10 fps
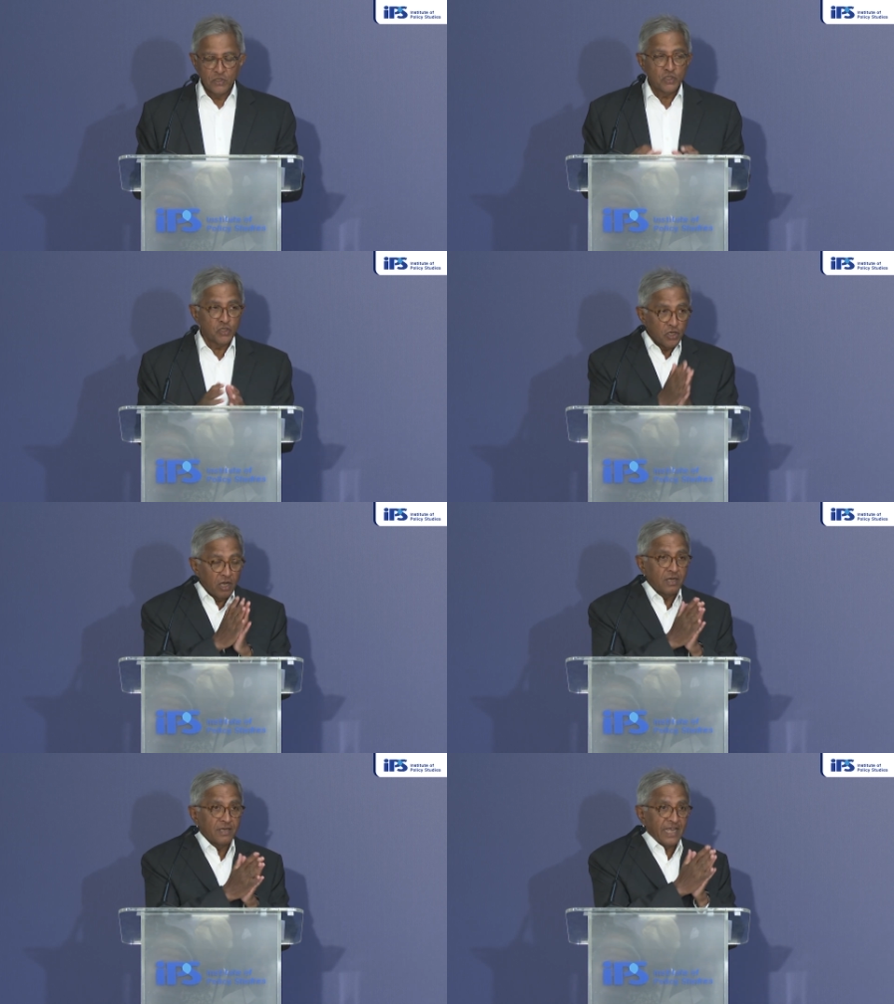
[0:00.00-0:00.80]
Choon
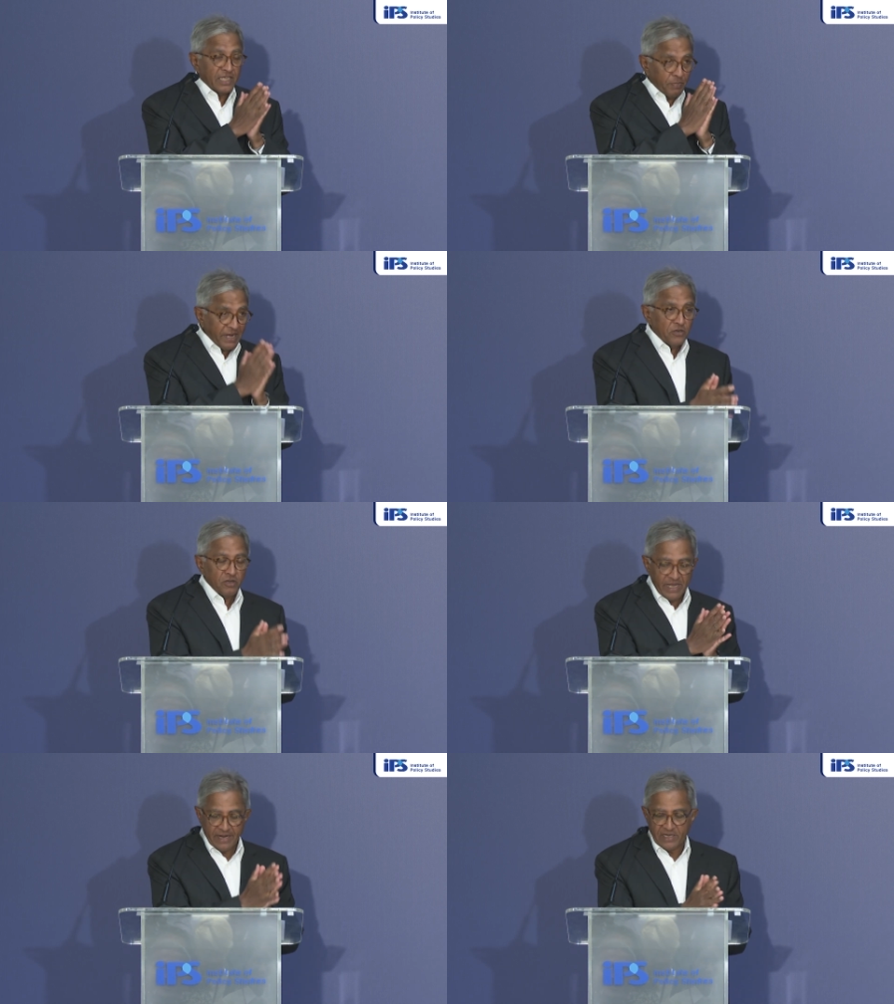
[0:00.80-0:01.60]
Yong expected
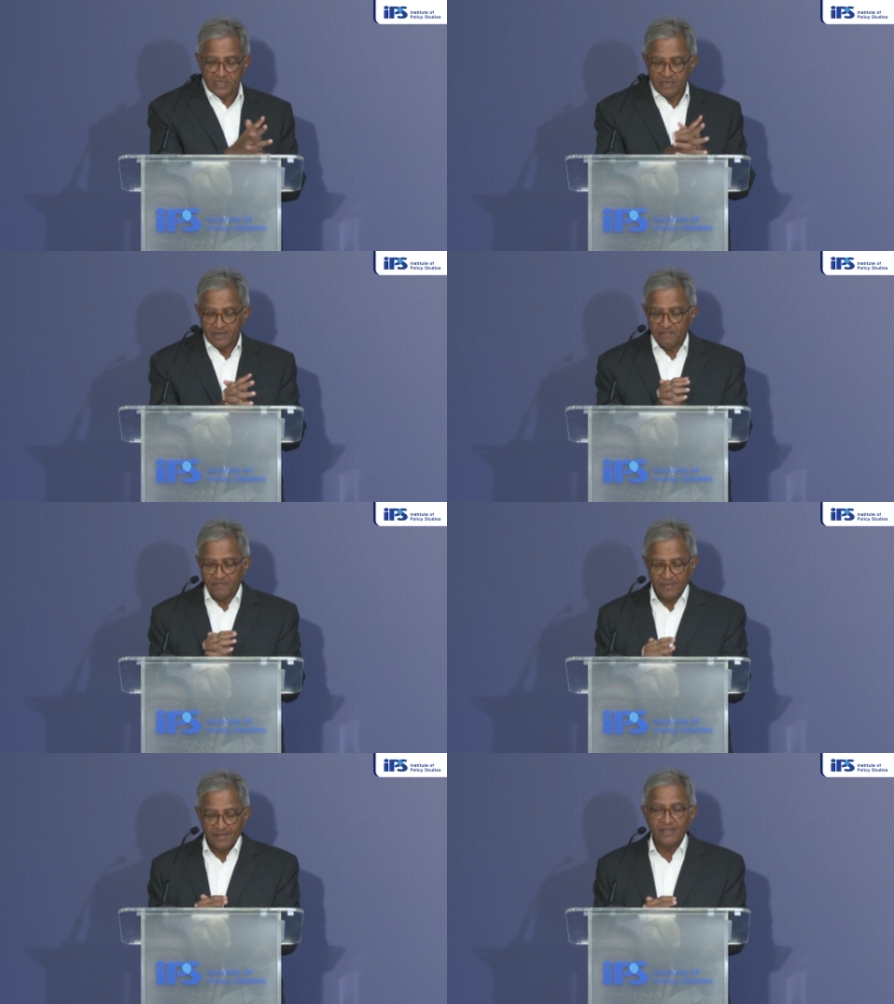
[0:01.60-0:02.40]
to be arrested,
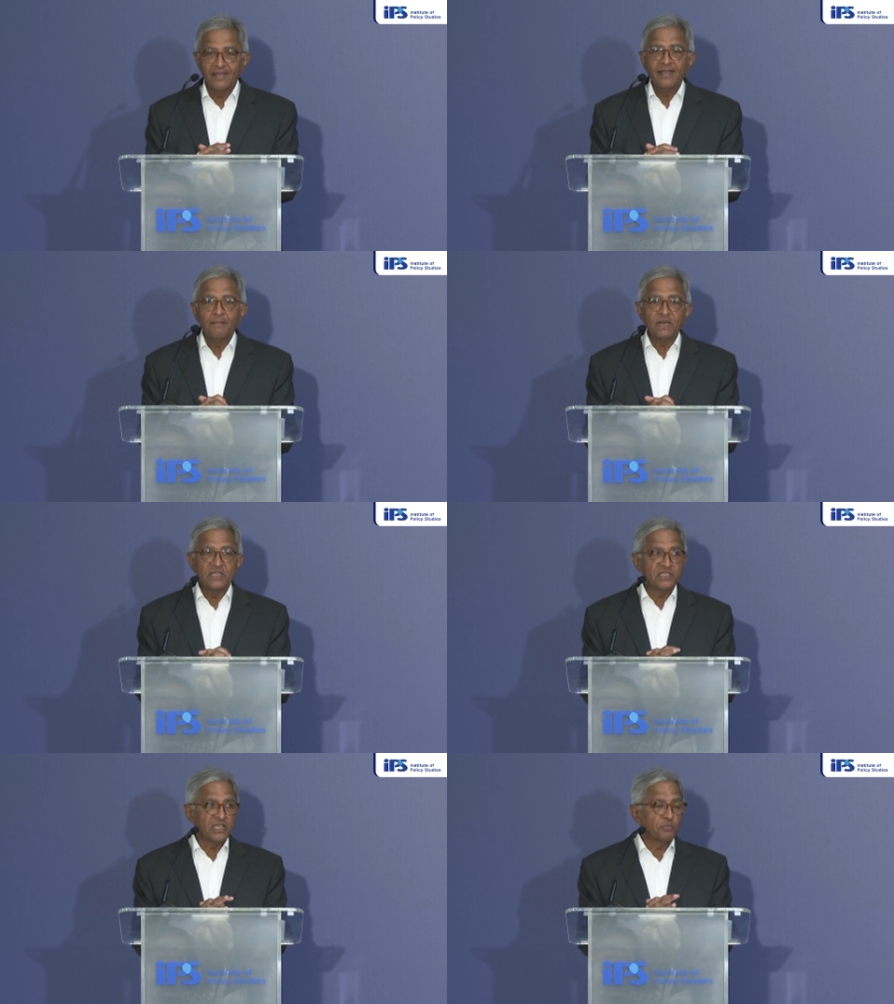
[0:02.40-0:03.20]
but
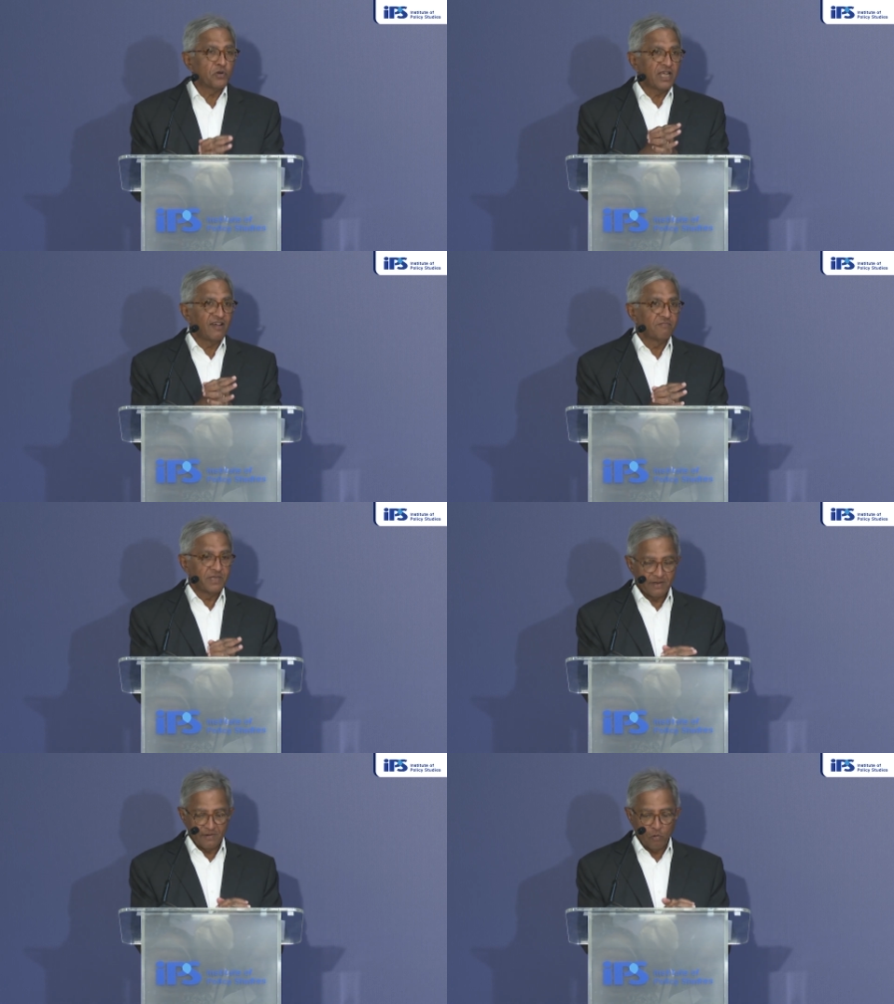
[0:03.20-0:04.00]
the Singapore
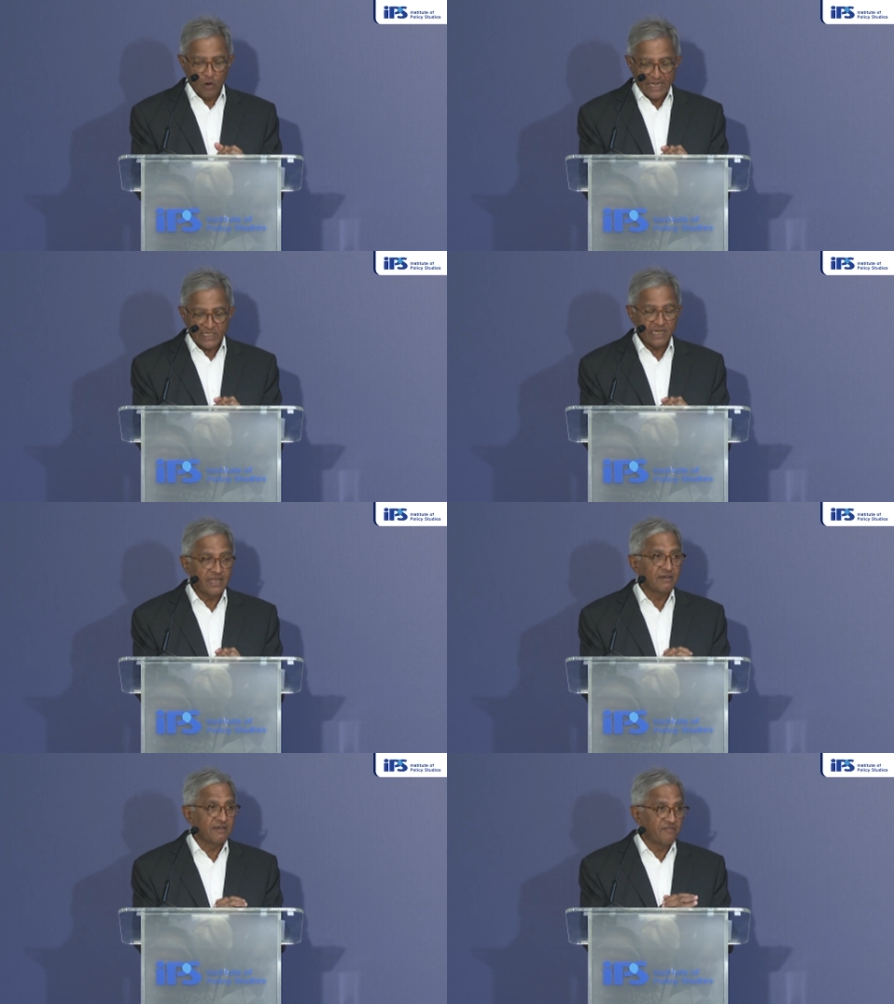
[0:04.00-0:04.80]
government
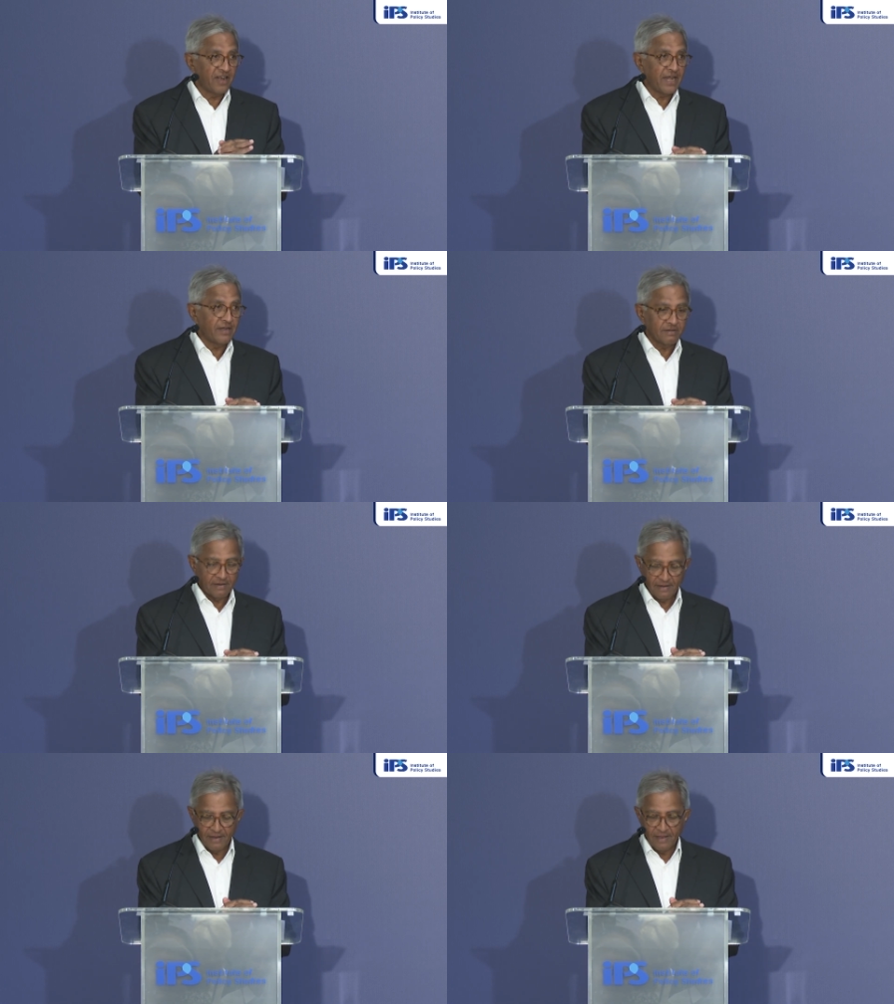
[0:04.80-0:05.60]
wisely refrained
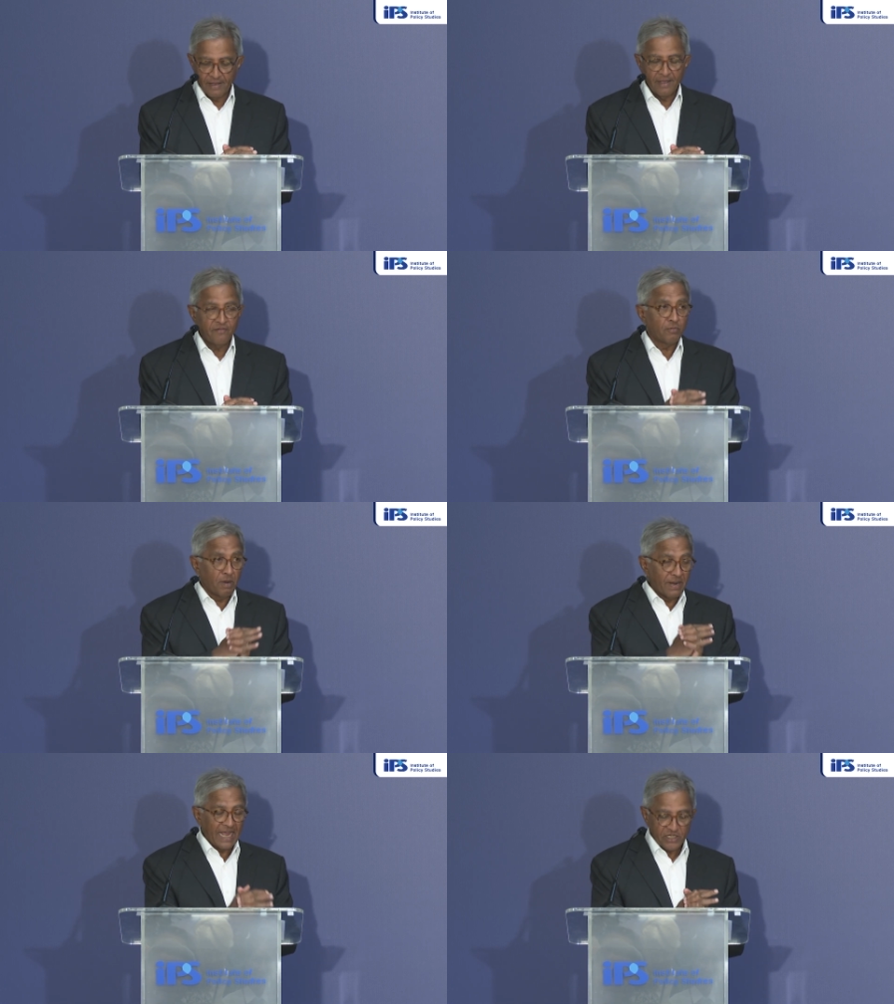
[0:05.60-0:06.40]
from
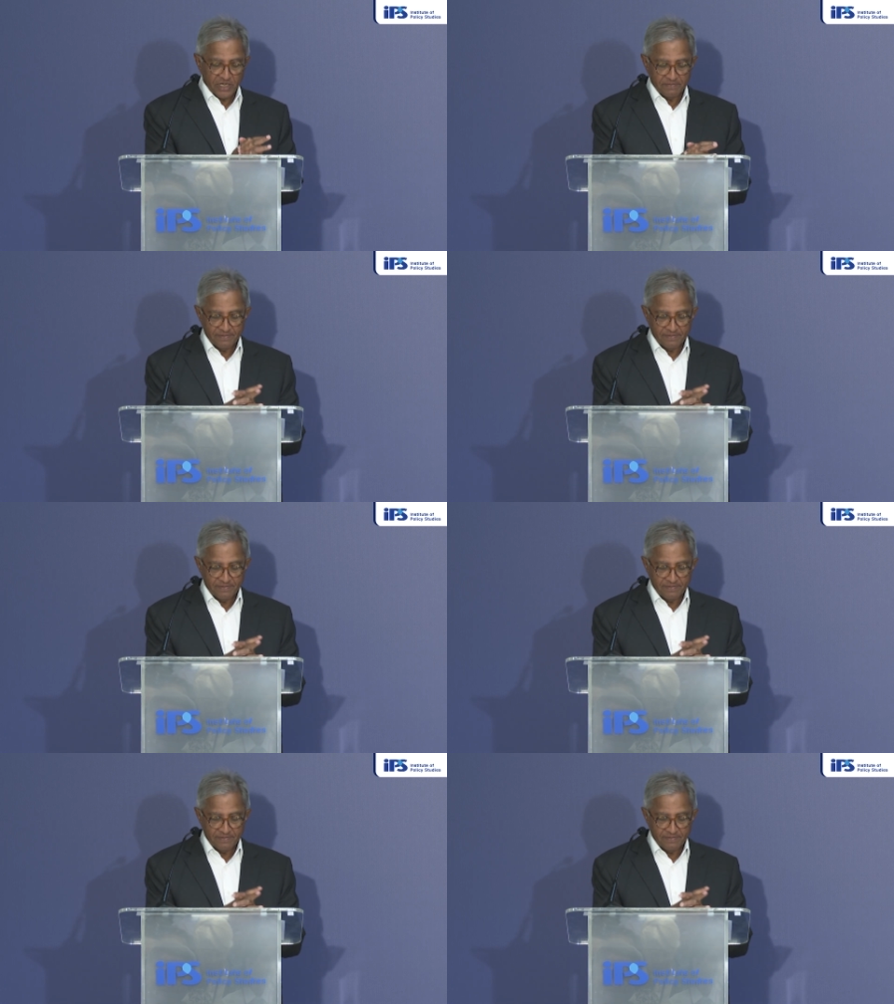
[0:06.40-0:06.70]
obliging.